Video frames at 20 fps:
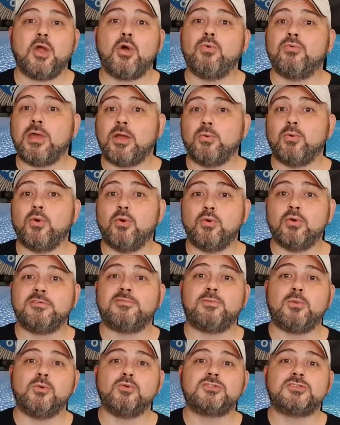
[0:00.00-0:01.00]
Although all
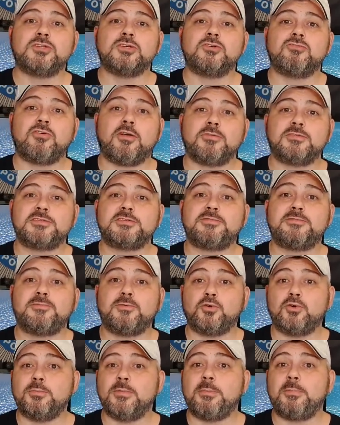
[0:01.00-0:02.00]
of Wolstencroft's
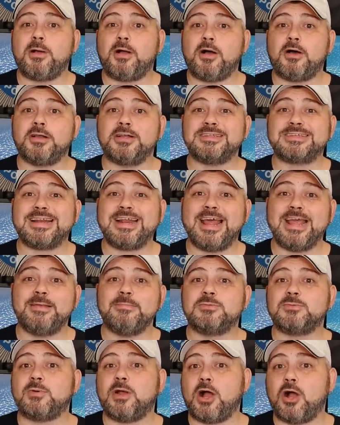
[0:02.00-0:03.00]
former partner's
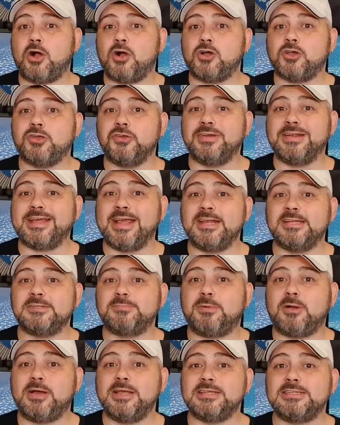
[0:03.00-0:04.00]
claims were argued
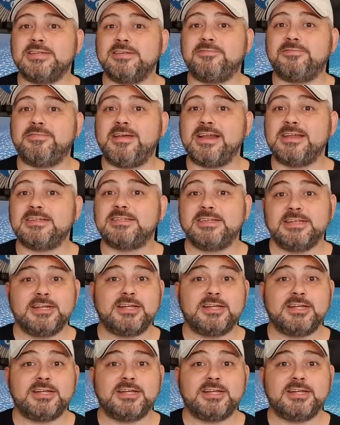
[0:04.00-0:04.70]
against by his defence,